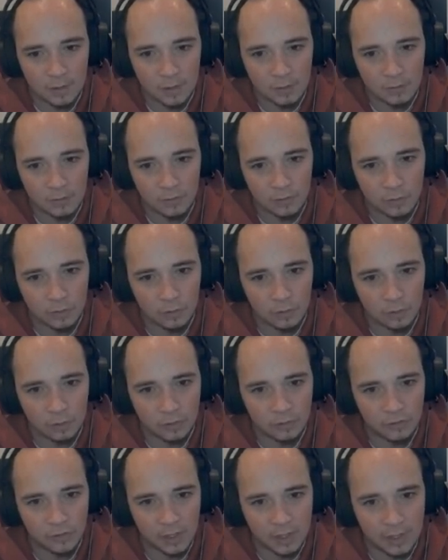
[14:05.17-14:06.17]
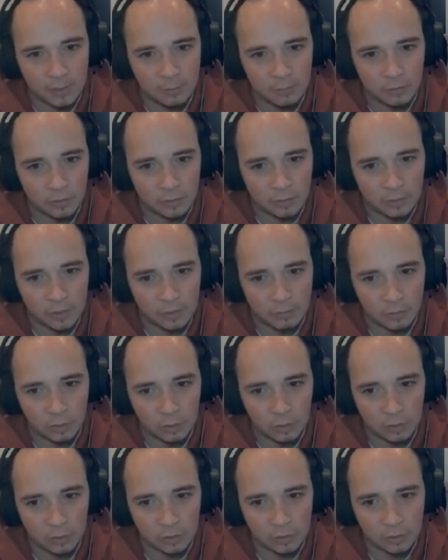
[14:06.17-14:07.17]
So they're all the same. So if you have a
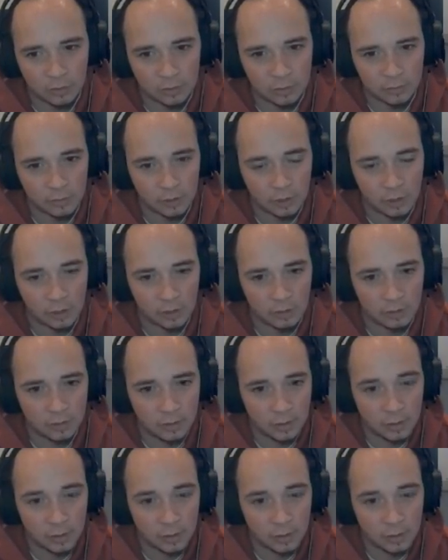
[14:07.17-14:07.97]
look, you've got,